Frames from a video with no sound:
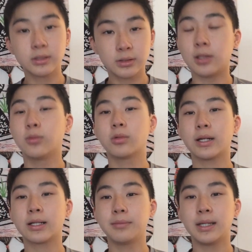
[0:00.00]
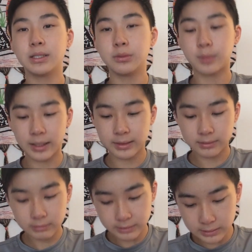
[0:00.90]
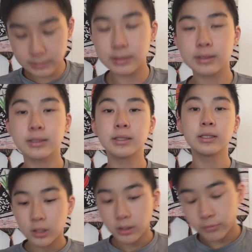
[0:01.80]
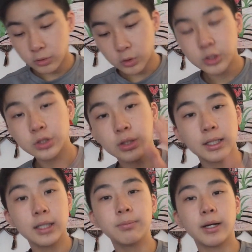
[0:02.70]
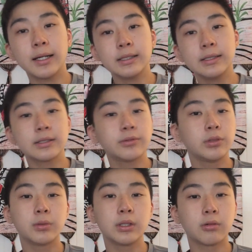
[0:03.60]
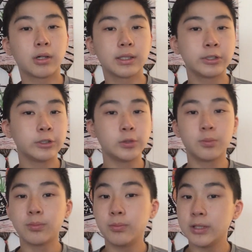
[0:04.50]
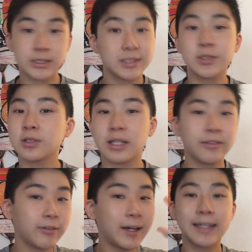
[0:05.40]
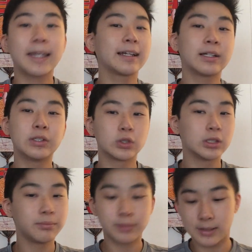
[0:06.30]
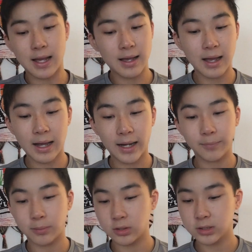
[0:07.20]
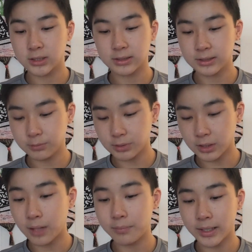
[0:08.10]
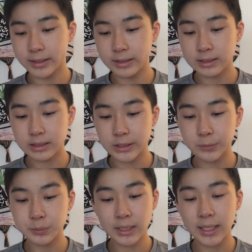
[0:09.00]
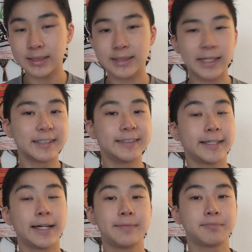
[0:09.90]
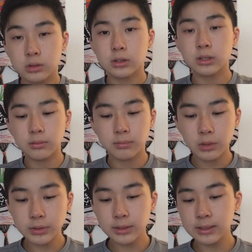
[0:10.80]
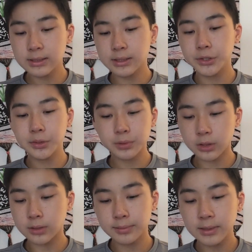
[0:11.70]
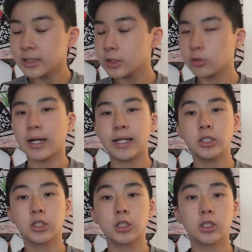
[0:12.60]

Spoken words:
don't recommend you buy these. Of course, you could buy these if you really want to. It's your life, I can't control it, but I personally would not buy these cubes a second time. So most of these cubes are complete trash,